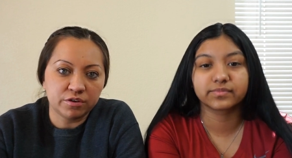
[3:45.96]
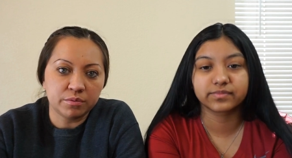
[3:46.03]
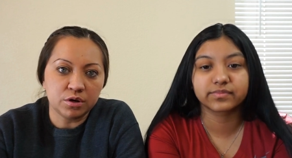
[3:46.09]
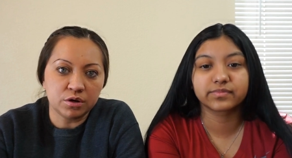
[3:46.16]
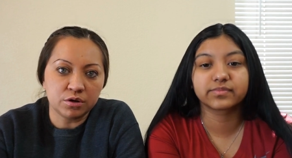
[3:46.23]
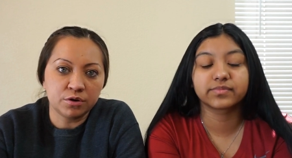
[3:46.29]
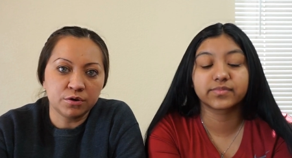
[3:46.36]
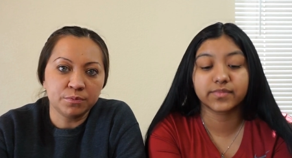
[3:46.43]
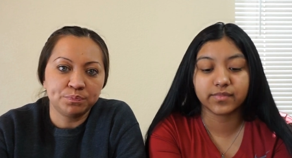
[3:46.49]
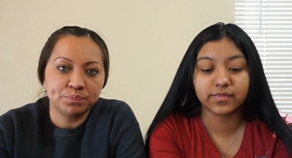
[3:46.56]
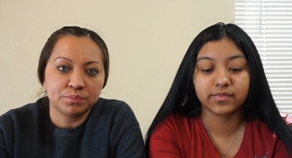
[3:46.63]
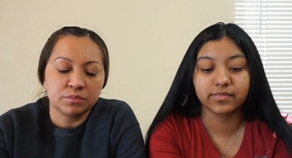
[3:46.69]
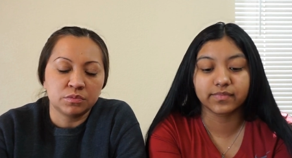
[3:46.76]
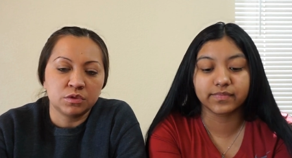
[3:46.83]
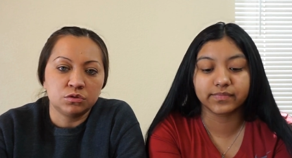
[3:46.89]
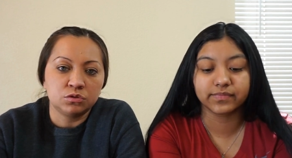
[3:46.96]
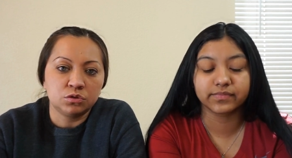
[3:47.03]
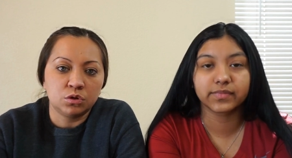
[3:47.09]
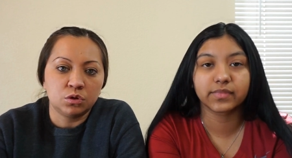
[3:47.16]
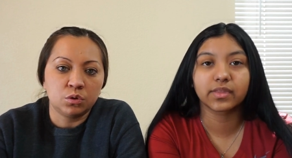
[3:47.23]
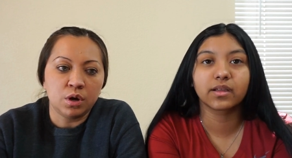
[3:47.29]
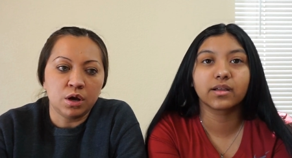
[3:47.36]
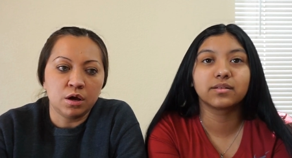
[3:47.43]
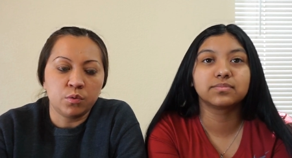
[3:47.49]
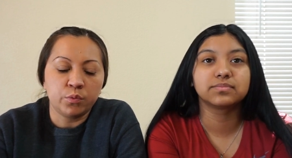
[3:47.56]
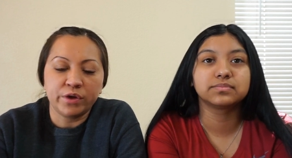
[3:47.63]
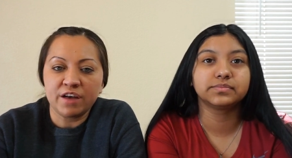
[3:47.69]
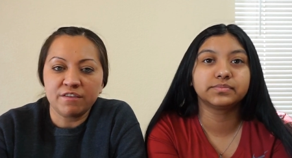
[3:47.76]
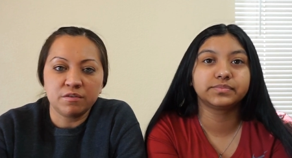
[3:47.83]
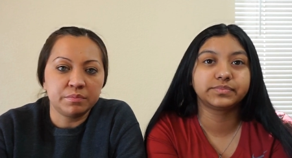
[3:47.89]
Speaker 1: from her. Mm-hmm. So
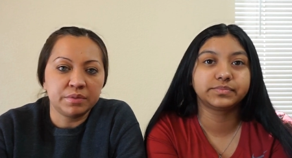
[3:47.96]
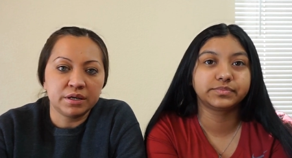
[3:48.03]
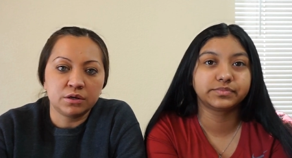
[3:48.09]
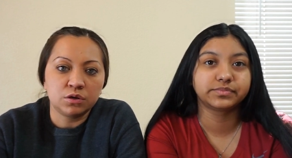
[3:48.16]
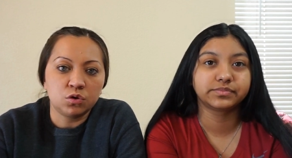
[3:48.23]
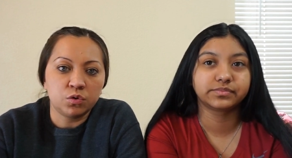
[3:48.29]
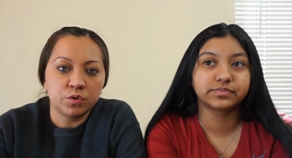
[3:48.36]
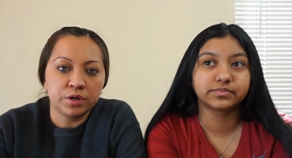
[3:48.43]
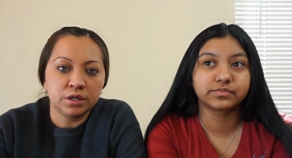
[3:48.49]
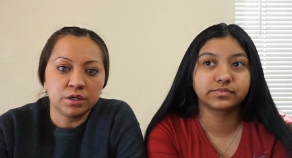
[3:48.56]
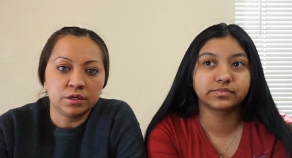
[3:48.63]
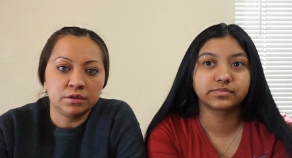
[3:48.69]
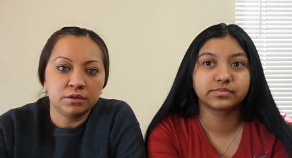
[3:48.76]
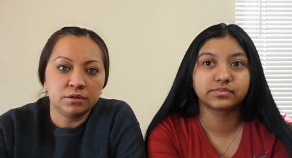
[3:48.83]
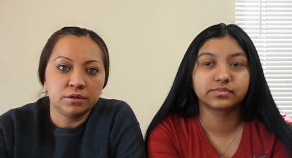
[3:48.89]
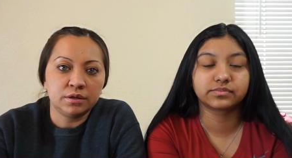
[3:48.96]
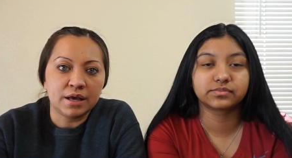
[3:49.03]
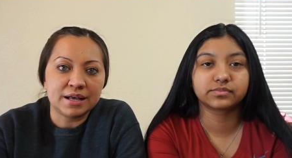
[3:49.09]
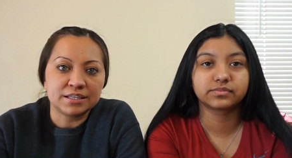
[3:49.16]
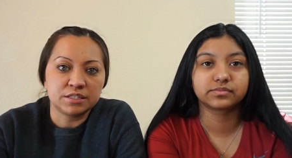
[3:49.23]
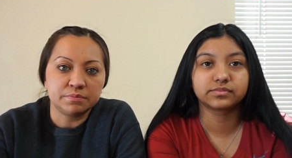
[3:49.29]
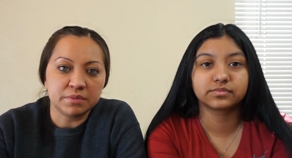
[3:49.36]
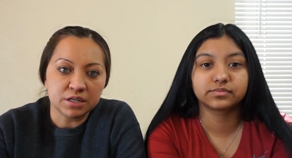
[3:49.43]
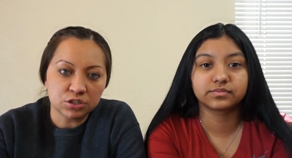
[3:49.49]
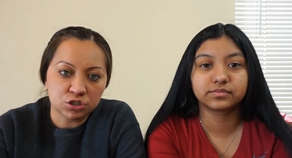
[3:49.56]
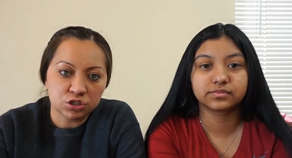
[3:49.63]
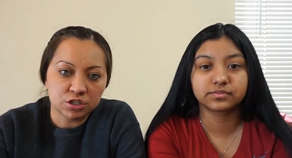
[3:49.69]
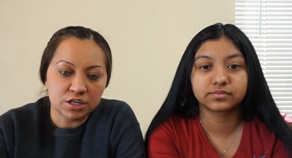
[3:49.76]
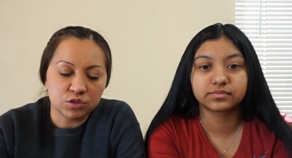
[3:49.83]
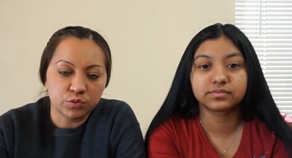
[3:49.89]
we haven't been going as
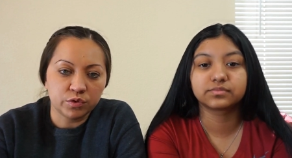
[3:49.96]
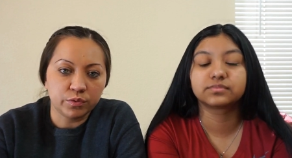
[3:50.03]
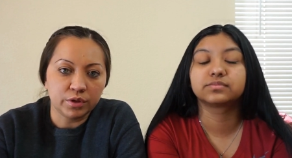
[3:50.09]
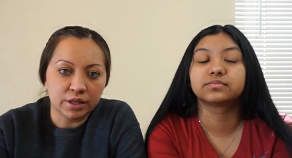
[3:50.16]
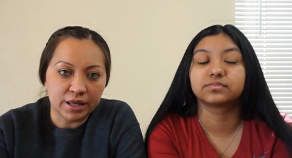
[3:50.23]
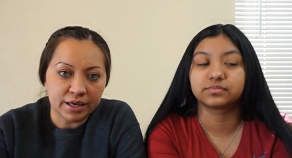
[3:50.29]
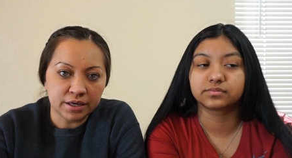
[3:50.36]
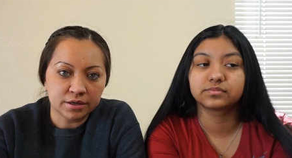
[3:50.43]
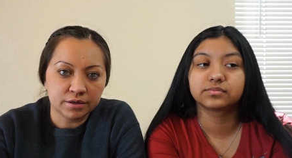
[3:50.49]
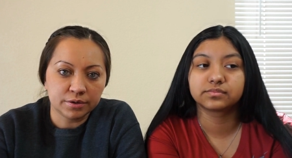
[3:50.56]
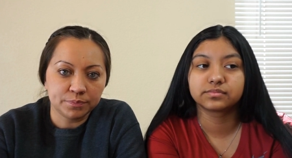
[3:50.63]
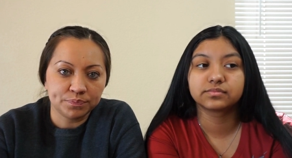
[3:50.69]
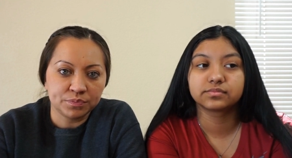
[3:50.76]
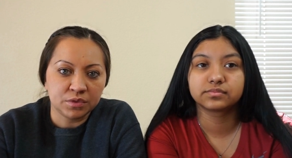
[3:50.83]
much as we would like.